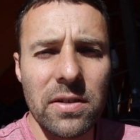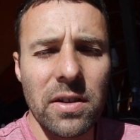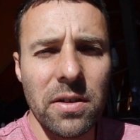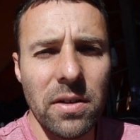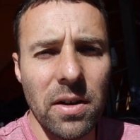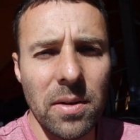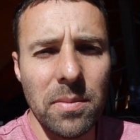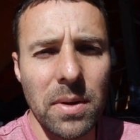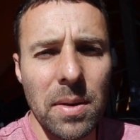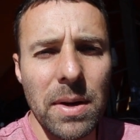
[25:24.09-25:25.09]
so
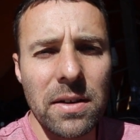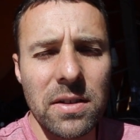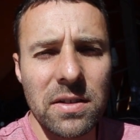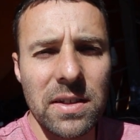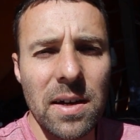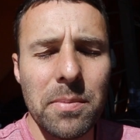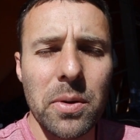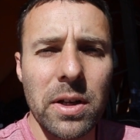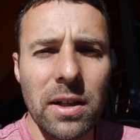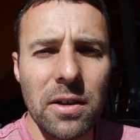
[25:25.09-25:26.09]
I'm about to start
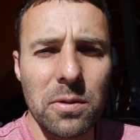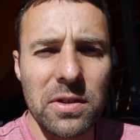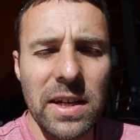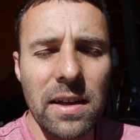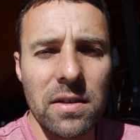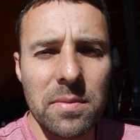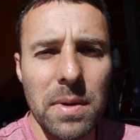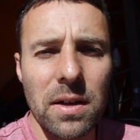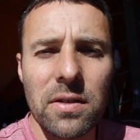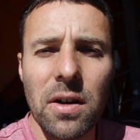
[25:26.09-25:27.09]
building a little stainless
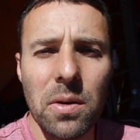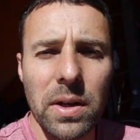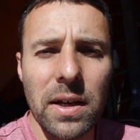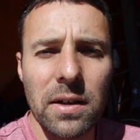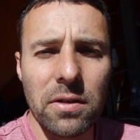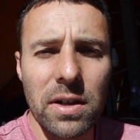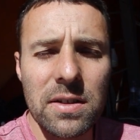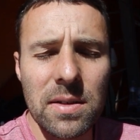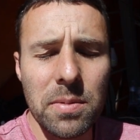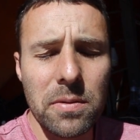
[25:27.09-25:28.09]
mount to hold our
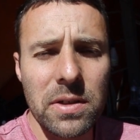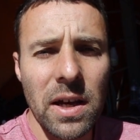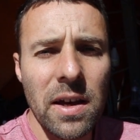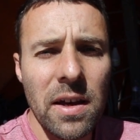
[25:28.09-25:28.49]
grease nipples